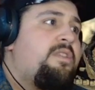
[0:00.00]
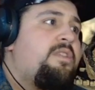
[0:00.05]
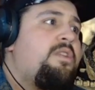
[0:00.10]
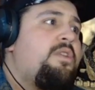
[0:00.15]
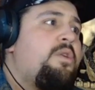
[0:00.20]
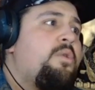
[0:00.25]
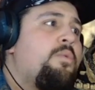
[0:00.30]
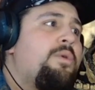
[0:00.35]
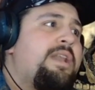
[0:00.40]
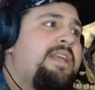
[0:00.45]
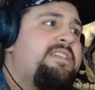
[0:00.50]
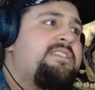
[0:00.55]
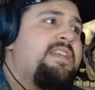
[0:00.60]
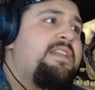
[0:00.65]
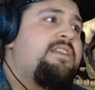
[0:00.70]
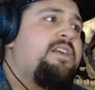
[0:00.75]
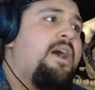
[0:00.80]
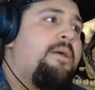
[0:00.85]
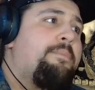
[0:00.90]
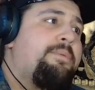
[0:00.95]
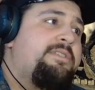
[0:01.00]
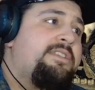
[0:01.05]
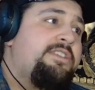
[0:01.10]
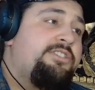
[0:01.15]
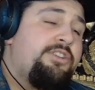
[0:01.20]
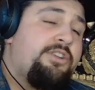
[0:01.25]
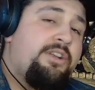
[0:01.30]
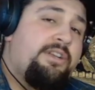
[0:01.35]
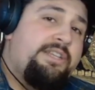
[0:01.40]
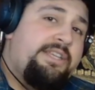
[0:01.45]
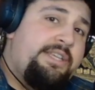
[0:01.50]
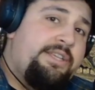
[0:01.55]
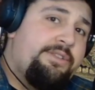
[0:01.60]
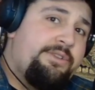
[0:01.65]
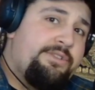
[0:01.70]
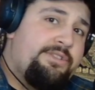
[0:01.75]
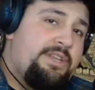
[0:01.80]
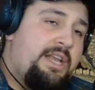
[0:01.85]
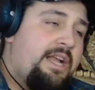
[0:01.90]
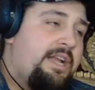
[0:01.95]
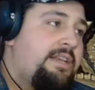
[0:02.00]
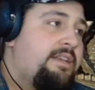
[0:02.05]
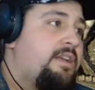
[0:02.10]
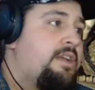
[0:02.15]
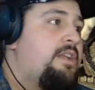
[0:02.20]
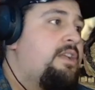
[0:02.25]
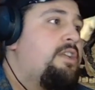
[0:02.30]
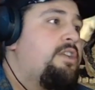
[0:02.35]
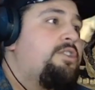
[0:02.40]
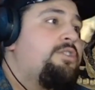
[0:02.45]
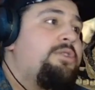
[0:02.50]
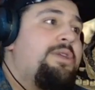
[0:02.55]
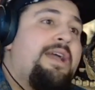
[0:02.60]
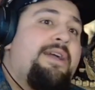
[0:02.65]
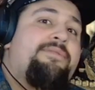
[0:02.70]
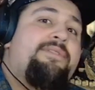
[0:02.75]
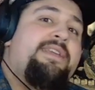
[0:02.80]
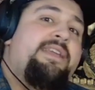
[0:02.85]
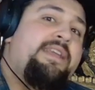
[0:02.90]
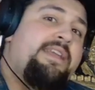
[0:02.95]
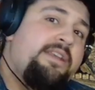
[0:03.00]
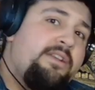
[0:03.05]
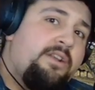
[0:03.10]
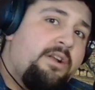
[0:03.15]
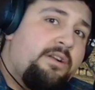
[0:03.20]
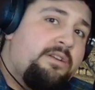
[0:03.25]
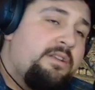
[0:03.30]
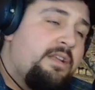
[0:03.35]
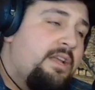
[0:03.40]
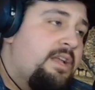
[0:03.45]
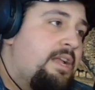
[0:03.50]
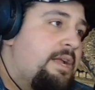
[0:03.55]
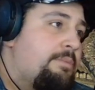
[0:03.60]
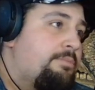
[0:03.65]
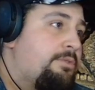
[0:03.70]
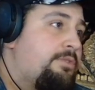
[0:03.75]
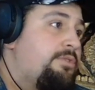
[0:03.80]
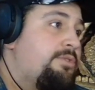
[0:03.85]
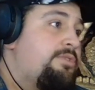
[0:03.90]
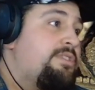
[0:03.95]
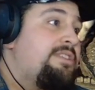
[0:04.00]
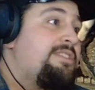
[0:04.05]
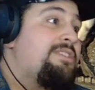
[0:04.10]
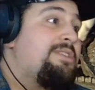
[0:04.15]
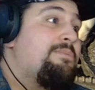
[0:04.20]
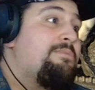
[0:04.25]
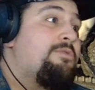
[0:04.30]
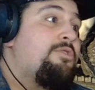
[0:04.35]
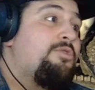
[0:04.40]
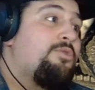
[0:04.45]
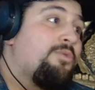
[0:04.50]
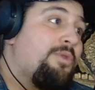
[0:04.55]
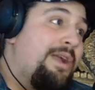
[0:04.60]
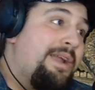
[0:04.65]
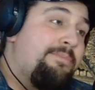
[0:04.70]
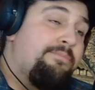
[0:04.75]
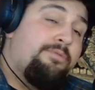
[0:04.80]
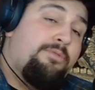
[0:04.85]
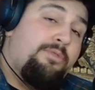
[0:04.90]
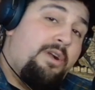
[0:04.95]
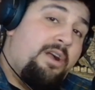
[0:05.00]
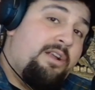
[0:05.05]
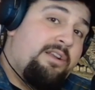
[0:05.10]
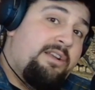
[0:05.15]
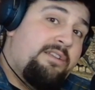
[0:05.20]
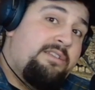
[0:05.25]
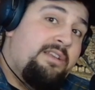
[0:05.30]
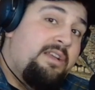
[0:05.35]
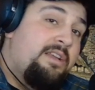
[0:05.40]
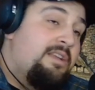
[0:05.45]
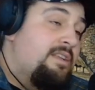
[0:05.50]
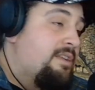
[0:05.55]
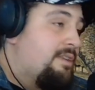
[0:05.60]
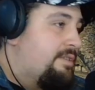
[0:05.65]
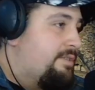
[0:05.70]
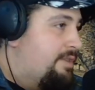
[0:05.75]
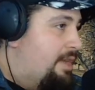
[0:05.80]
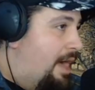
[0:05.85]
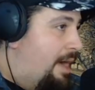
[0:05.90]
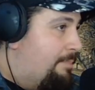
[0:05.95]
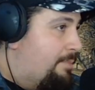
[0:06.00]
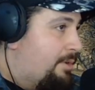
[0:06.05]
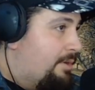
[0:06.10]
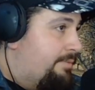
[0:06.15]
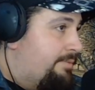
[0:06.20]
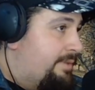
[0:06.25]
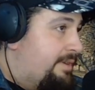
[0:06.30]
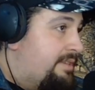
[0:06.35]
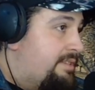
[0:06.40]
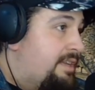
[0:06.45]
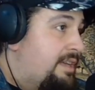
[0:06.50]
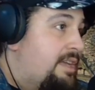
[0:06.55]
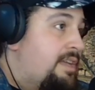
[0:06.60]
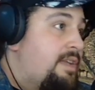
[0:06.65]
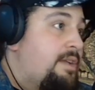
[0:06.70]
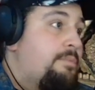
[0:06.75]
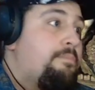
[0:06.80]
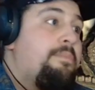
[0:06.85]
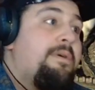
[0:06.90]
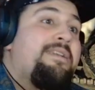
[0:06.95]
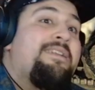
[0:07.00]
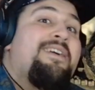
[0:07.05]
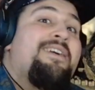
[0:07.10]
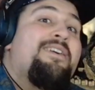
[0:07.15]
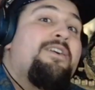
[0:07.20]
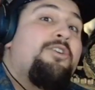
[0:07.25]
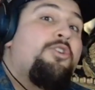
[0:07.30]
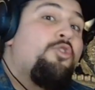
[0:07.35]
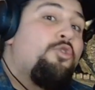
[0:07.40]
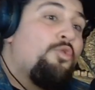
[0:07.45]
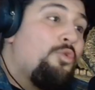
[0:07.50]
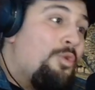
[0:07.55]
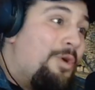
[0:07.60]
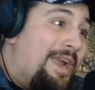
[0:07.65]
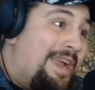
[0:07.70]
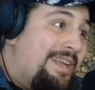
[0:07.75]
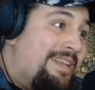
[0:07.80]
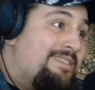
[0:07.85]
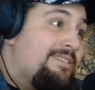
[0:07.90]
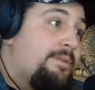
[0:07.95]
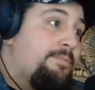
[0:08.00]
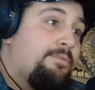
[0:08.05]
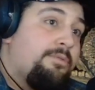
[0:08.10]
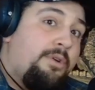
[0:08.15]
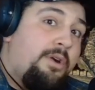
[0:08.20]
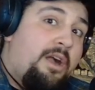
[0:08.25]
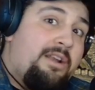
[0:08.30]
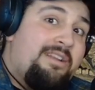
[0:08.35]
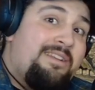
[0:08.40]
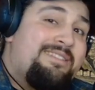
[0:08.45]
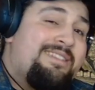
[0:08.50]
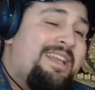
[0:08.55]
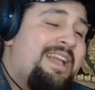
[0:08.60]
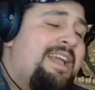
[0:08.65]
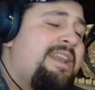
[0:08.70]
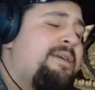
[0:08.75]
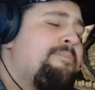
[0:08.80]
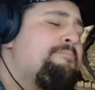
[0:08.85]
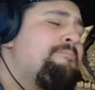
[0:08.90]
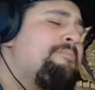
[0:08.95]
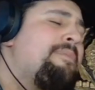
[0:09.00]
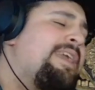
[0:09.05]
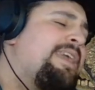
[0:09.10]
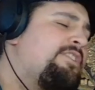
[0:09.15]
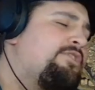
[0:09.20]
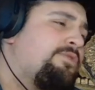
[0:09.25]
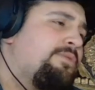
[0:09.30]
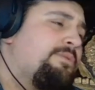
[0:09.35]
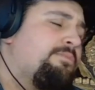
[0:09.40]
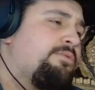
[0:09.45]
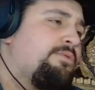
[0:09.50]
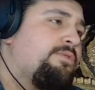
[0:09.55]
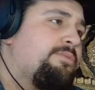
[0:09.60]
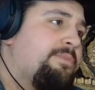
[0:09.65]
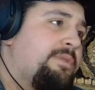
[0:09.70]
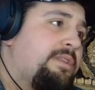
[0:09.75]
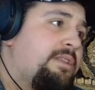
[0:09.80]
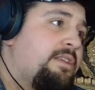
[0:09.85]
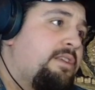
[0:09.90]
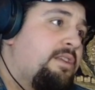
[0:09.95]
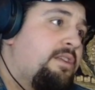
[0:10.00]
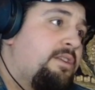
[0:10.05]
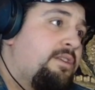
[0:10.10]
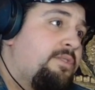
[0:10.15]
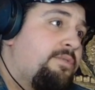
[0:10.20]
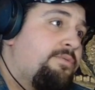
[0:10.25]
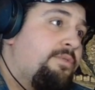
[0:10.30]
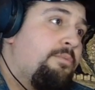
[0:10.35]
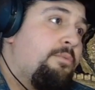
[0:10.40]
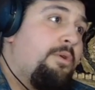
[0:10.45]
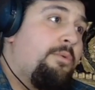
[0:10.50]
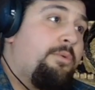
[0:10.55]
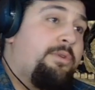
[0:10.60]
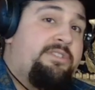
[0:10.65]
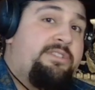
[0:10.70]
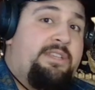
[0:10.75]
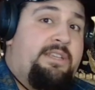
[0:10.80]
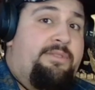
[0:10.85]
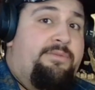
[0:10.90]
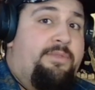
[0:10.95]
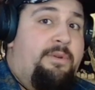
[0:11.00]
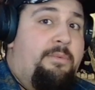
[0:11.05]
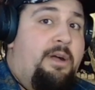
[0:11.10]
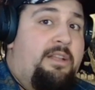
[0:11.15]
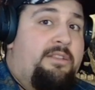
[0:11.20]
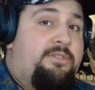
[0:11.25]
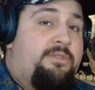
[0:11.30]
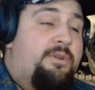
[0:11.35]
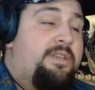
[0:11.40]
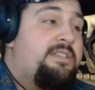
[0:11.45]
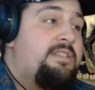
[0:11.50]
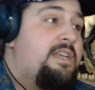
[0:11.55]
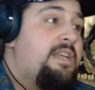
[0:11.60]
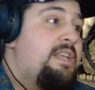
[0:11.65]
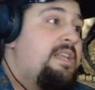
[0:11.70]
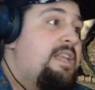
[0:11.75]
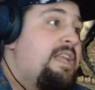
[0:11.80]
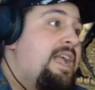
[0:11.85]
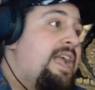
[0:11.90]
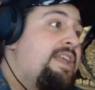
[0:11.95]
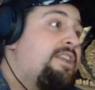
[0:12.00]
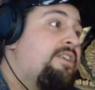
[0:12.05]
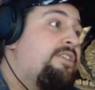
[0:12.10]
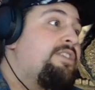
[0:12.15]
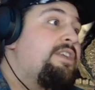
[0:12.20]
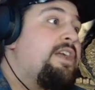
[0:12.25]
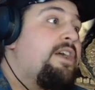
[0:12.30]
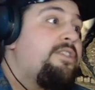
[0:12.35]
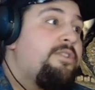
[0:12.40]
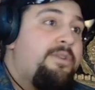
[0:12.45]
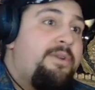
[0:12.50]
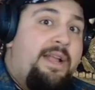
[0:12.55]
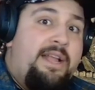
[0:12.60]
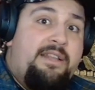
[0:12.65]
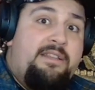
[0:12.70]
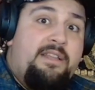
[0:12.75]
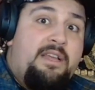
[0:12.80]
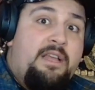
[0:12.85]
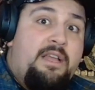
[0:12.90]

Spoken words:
when I said competition on either side, you have InArt producing some great product. Not perfect, but great product and a major improvement from what we're seeing from Hot Toys. And on the other end,